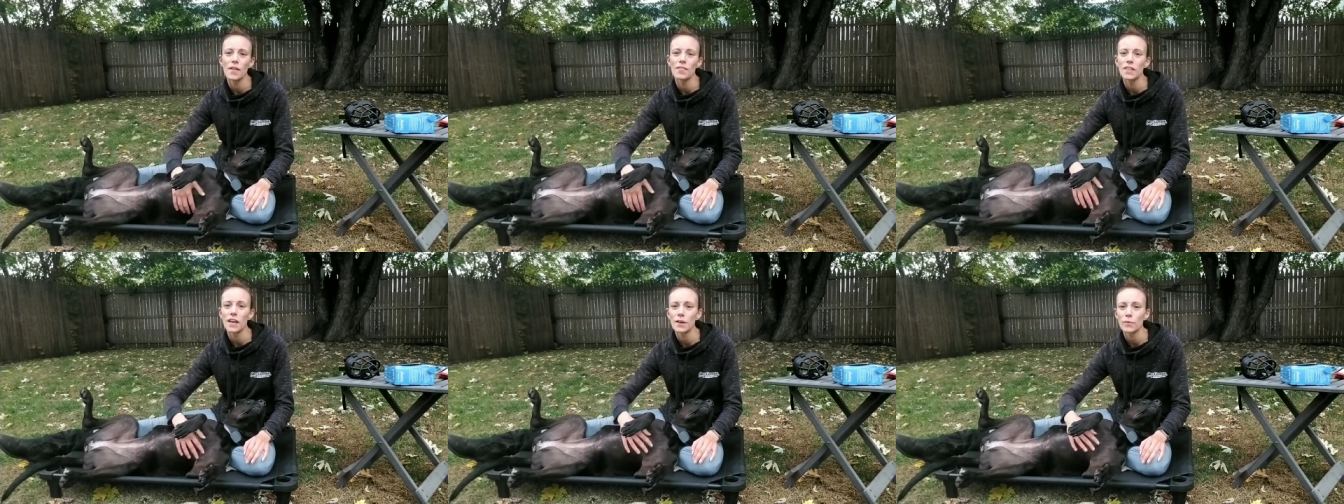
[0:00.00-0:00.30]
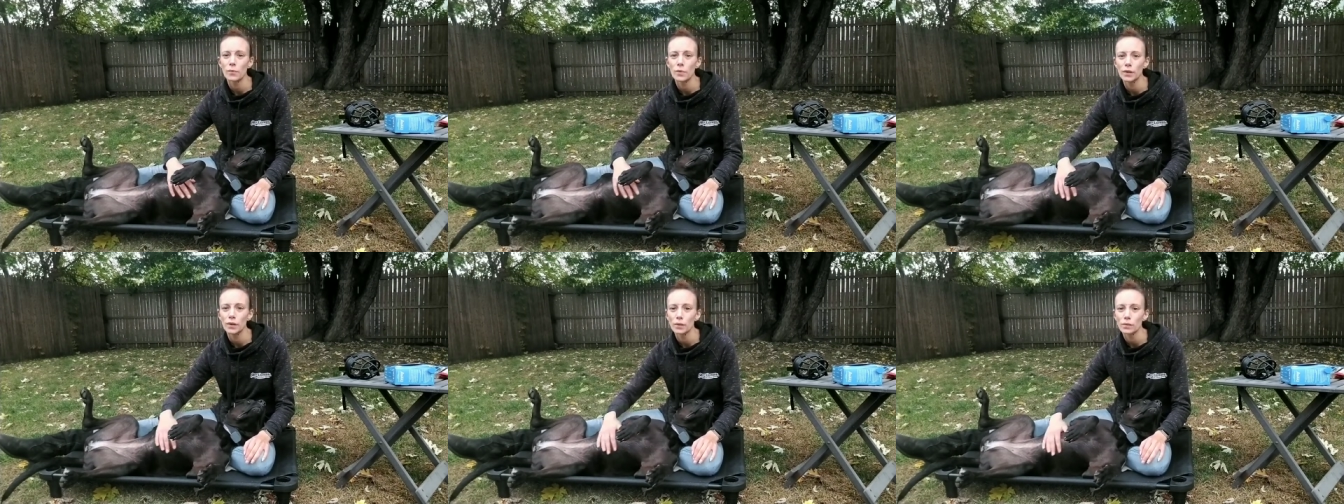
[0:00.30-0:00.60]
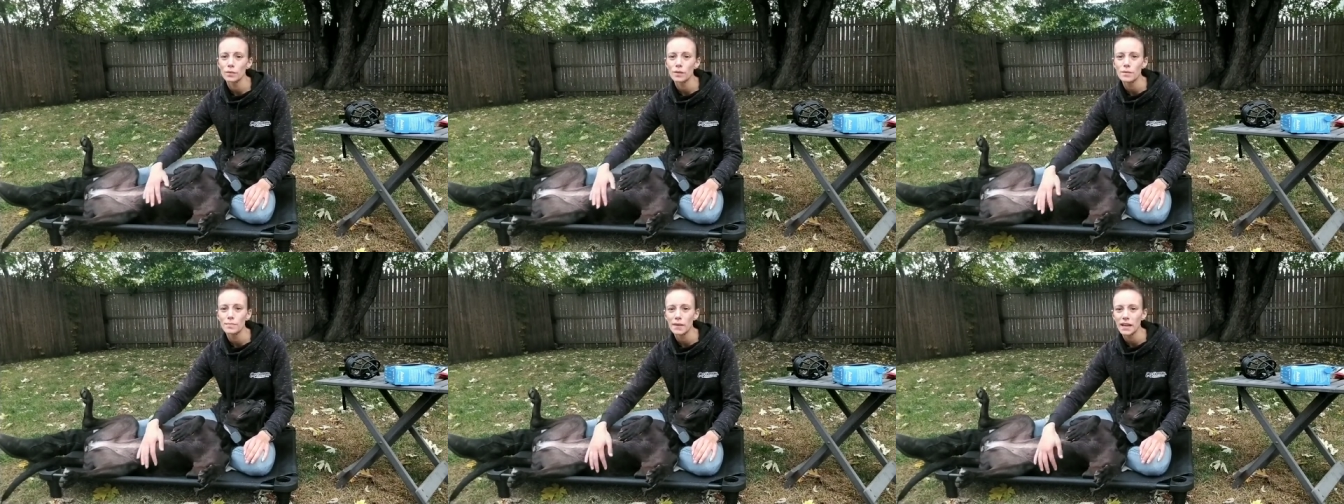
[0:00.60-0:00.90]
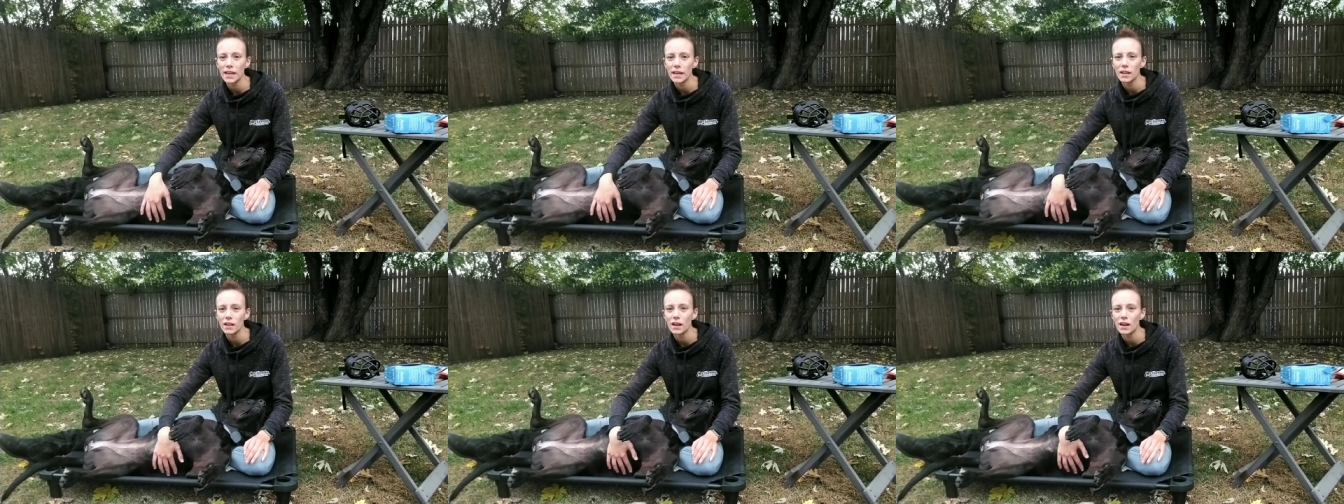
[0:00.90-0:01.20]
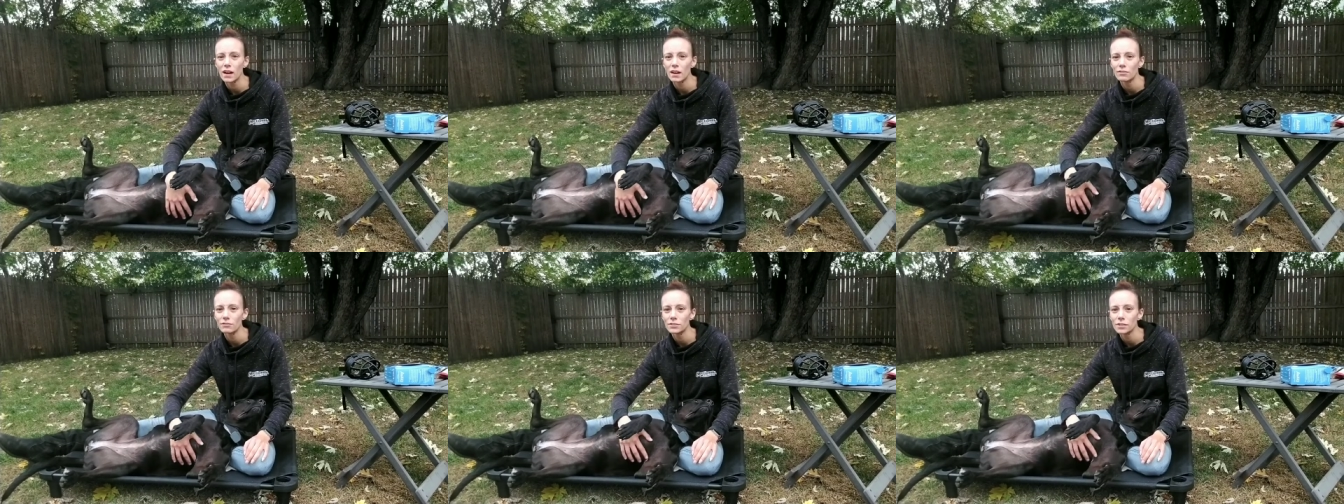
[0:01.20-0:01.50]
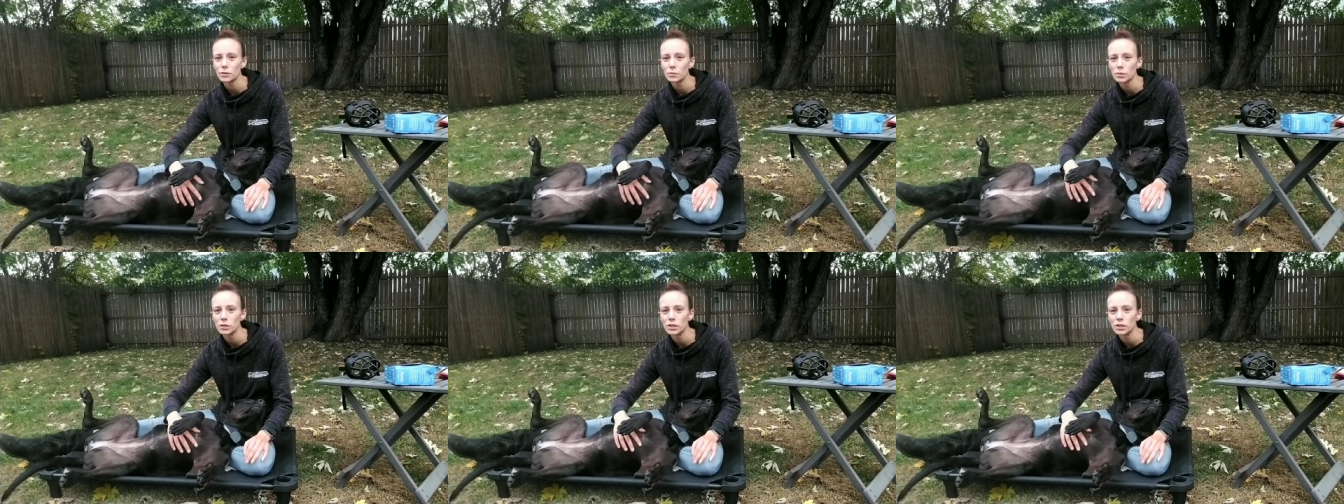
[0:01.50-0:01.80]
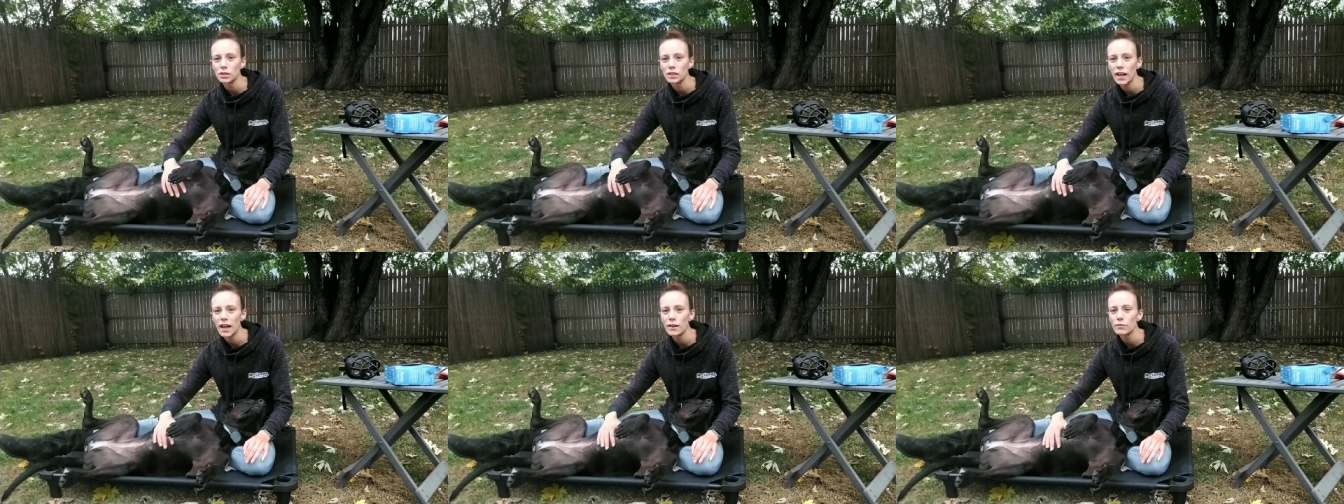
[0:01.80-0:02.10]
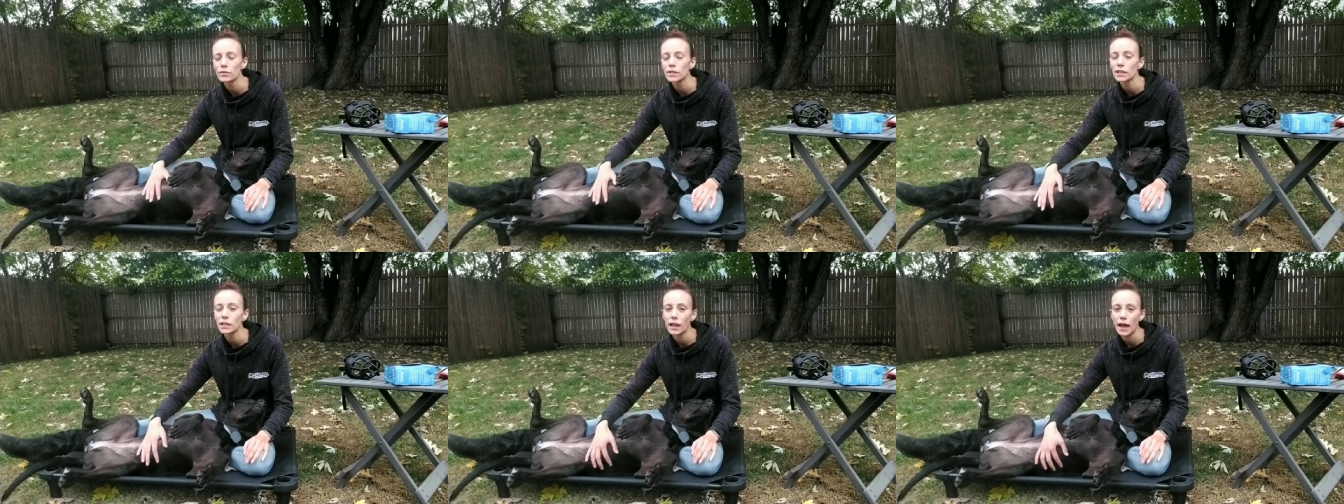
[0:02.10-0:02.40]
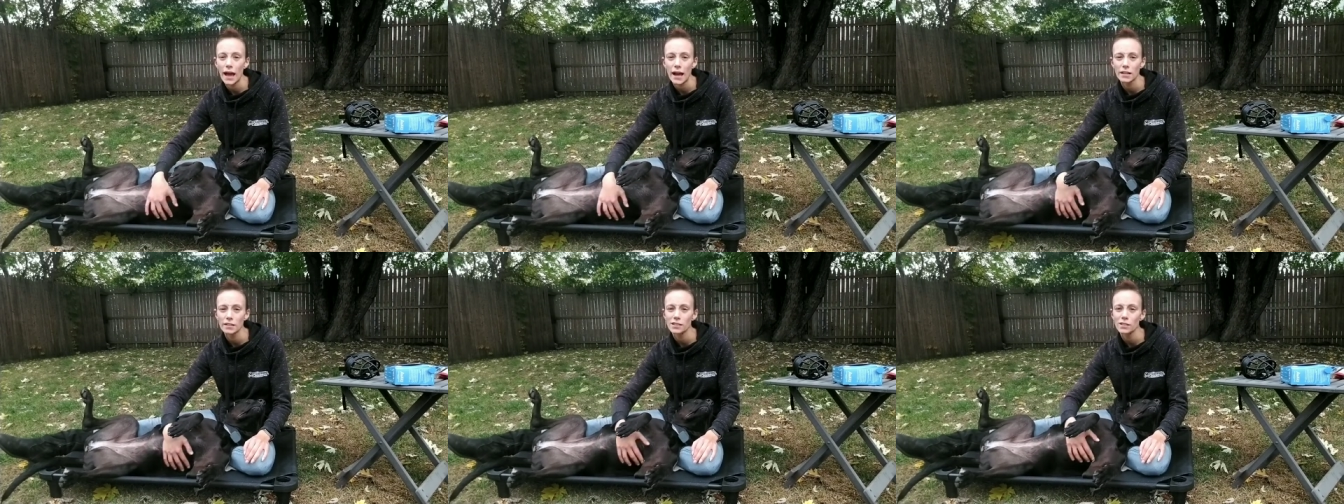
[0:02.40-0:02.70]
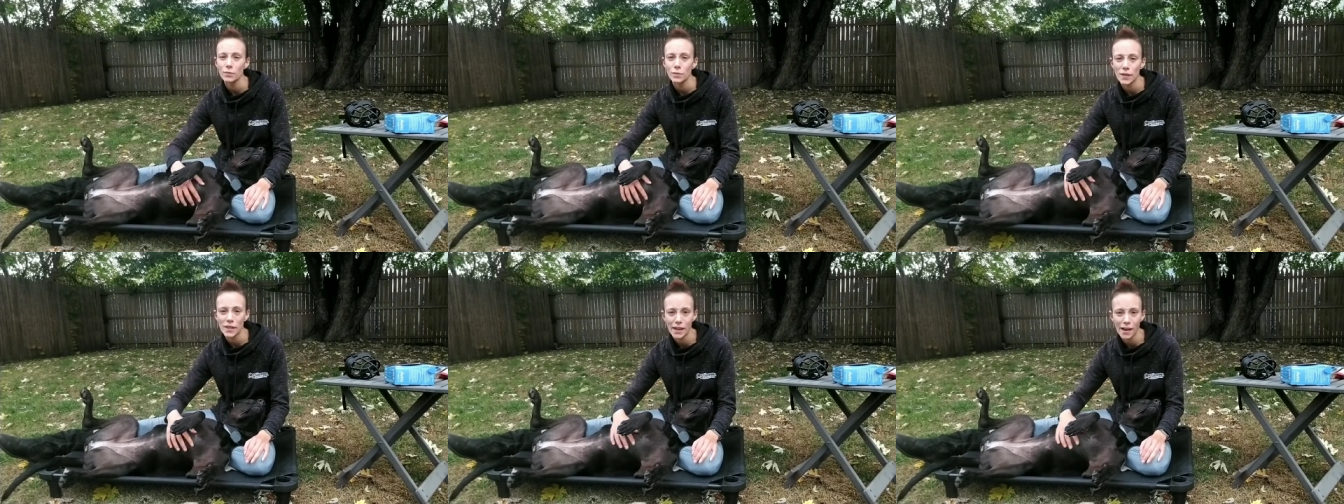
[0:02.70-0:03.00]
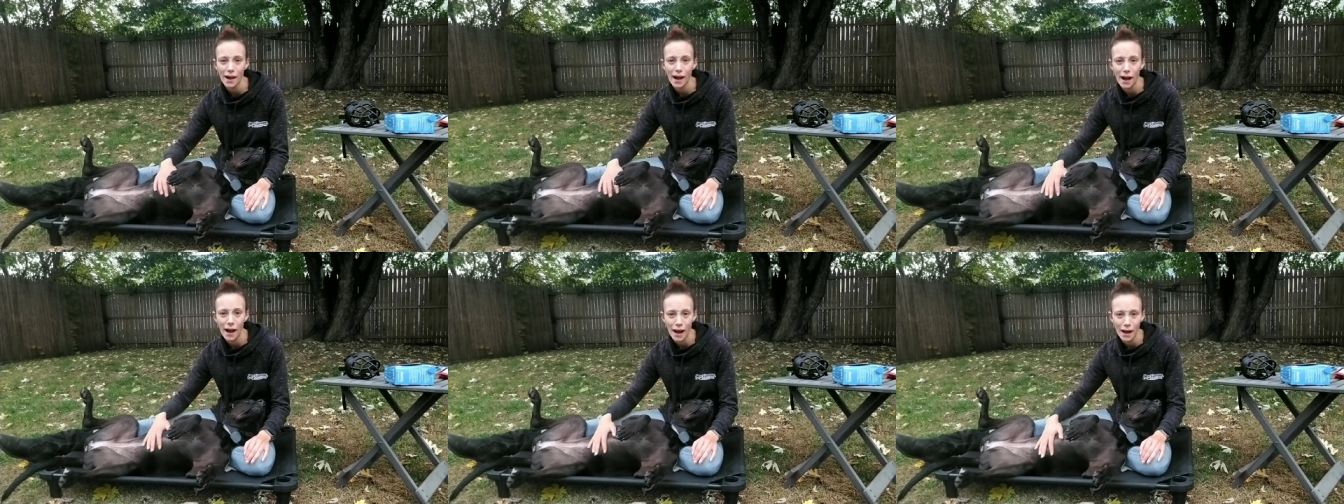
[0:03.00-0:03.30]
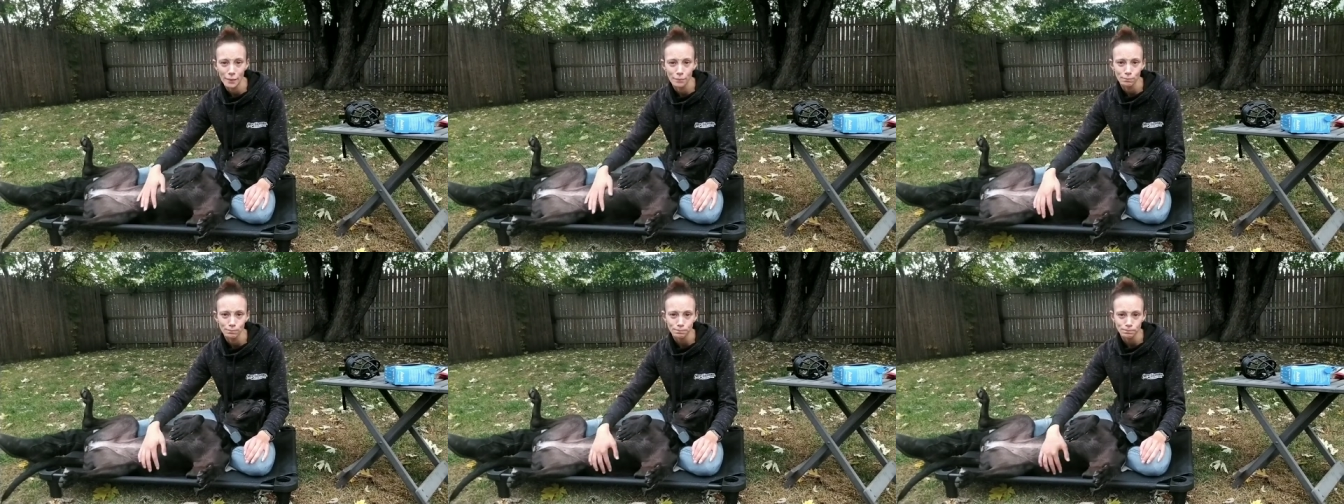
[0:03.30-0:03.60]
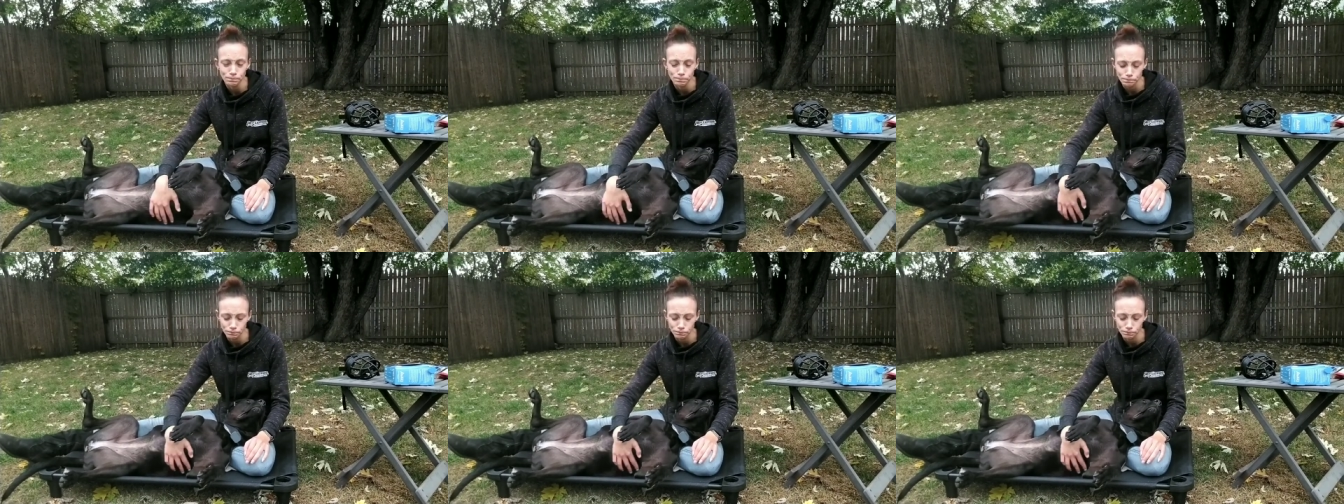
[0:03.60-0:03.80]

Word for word: and they will remain comfortable and relaxed with it on.